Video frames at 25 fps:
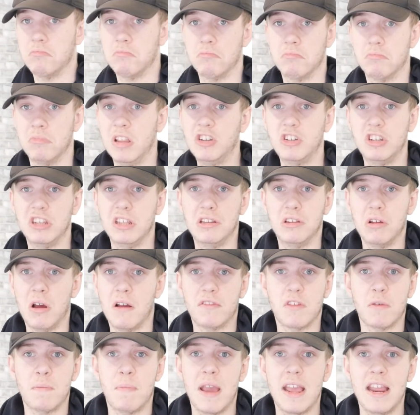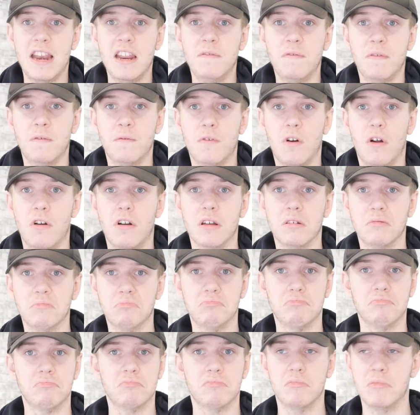Literally, you don't have to pay anything for it.
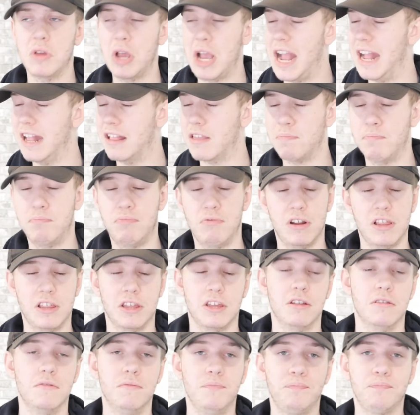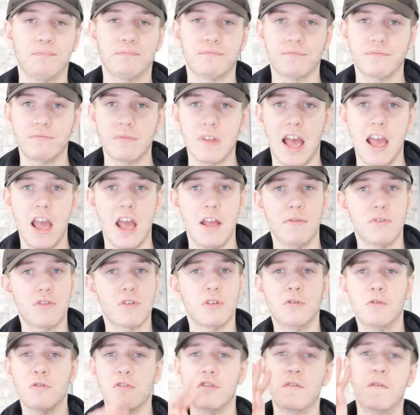It's brilliant. And
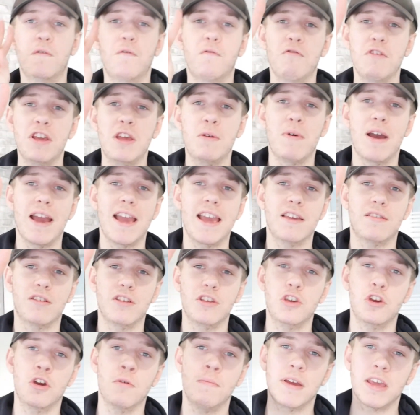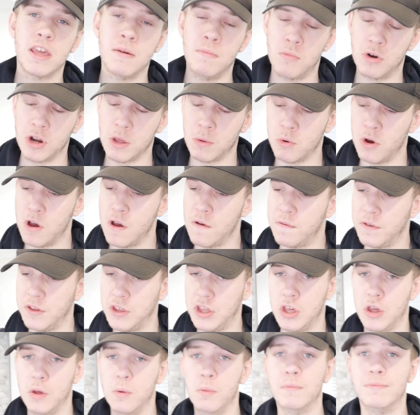so those are 3 ways that you can make your money work for
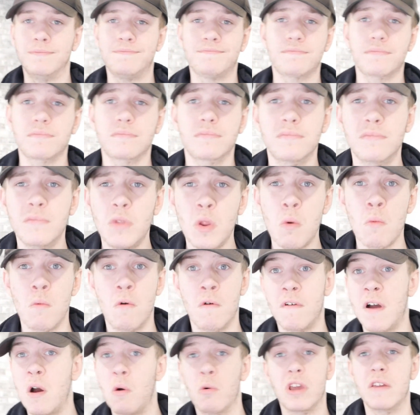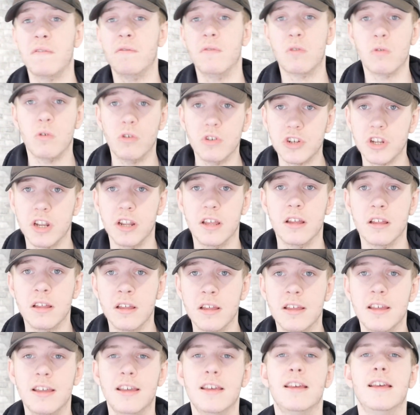you without even touching it.
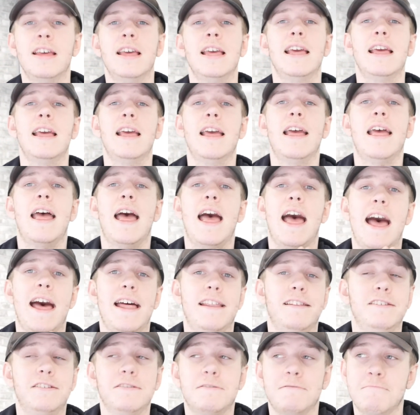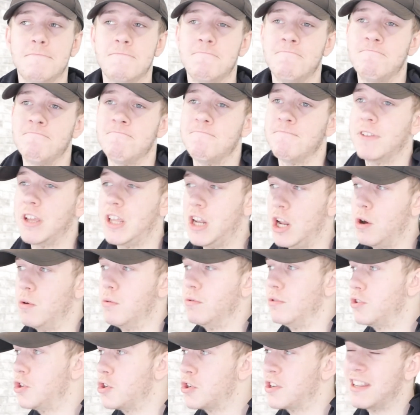And
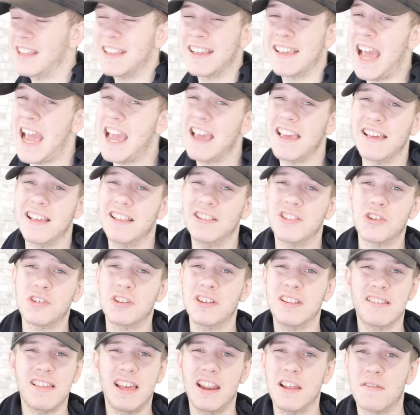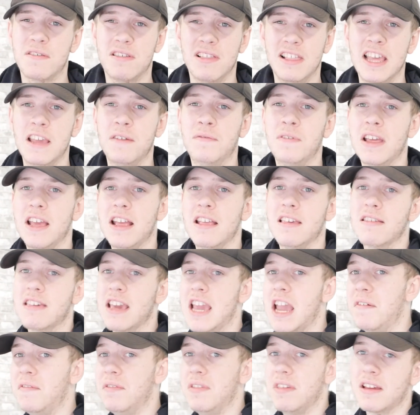just instead of leaving it in
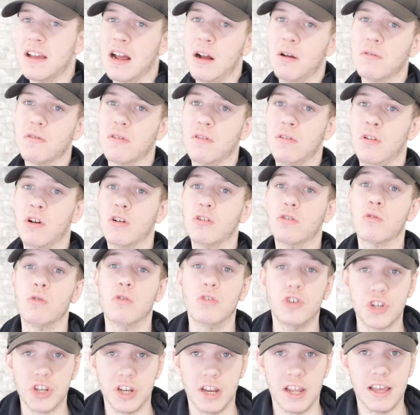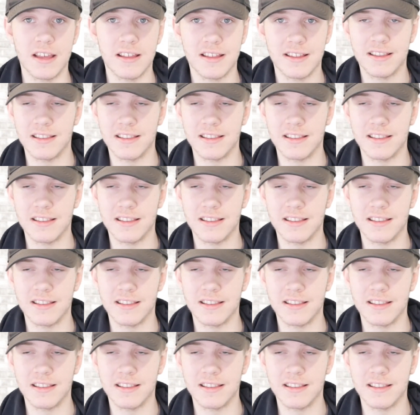savings accounts and not touching it,